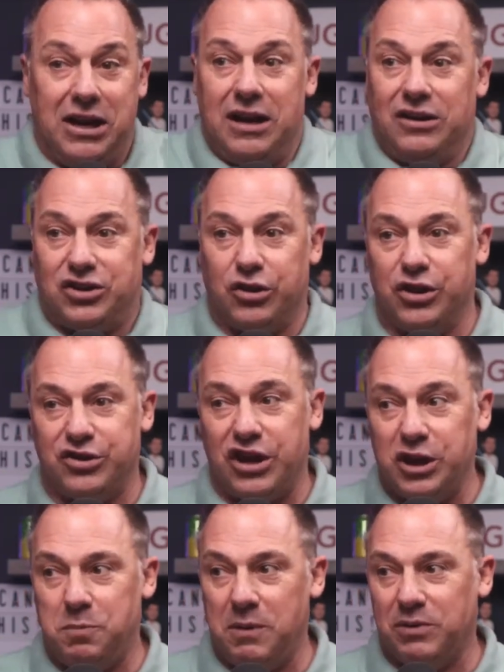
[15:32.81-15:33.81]
so there's
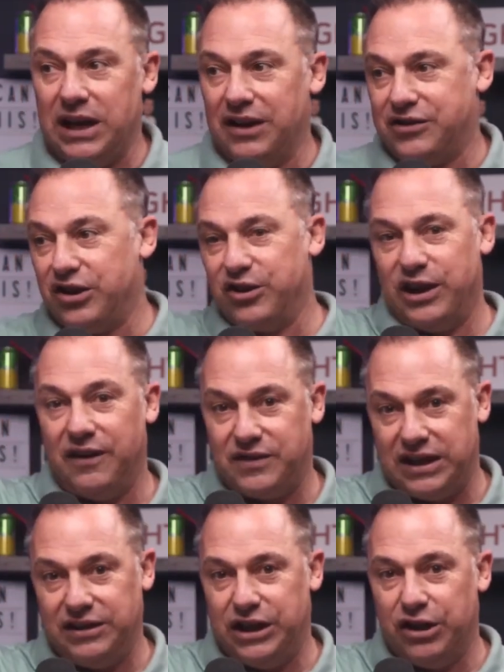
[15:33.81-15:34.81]
other people out there that have,
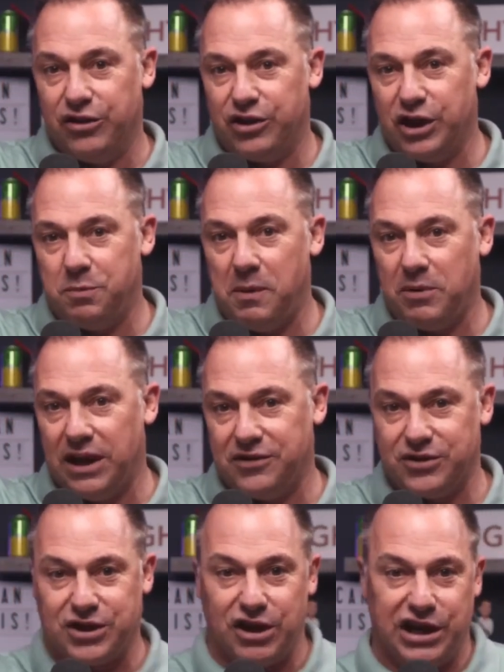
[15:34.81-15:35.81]
there are other people out there
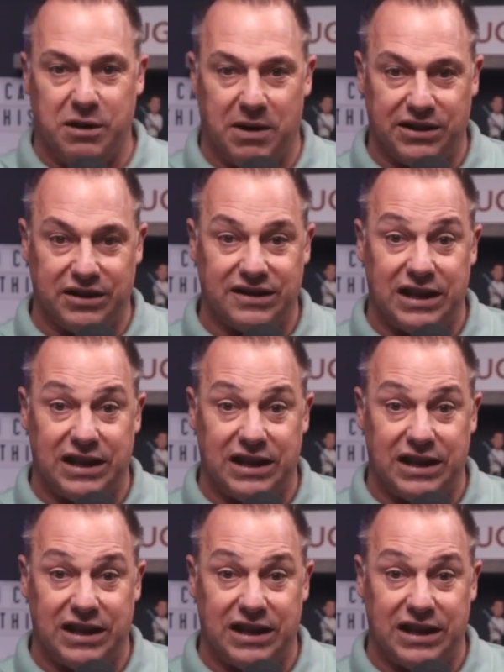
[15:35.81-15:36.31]
talking about this.